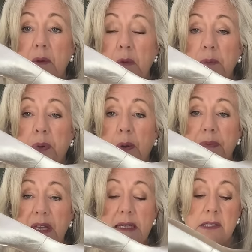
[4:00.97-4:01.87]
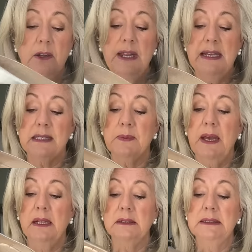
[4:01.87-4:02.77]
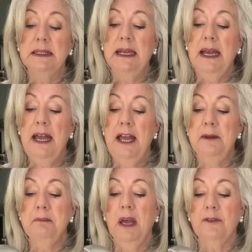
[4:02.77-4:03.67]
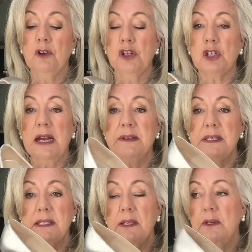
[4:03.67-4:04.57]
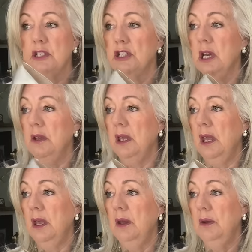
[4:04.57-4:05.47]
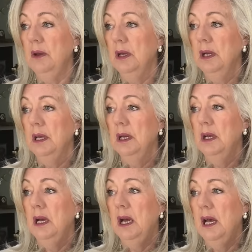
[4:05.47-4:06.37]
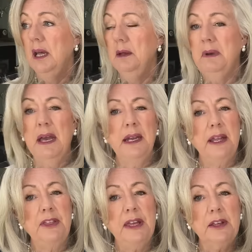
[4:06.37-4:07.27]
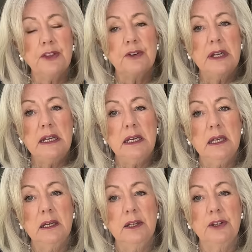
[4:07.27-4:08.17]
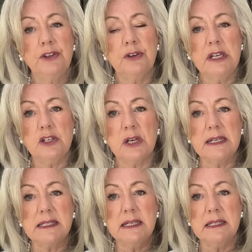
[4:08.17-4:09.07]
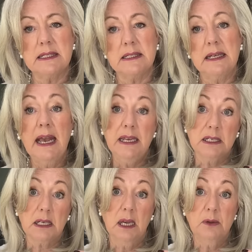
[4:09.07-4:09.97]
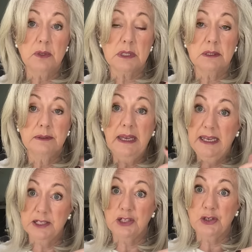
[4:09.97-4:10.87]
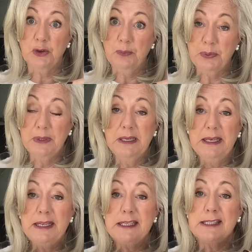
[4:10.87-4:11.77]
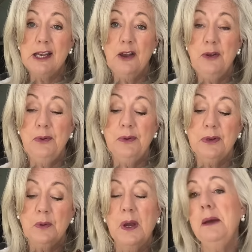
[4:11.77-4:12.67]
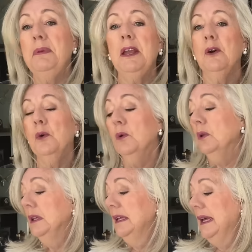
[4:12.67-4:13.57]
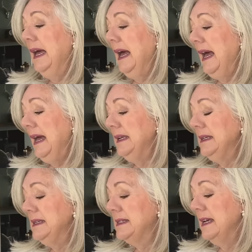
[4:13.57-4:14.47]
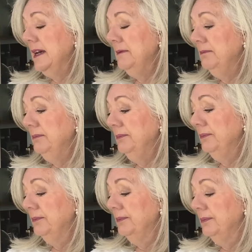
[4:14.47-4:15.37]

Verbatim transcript: will pop these on as well. Um, I've got a trouser suit to show you, uh, and I think three, three dresses and a coat and a top. So quite a big haul. And um,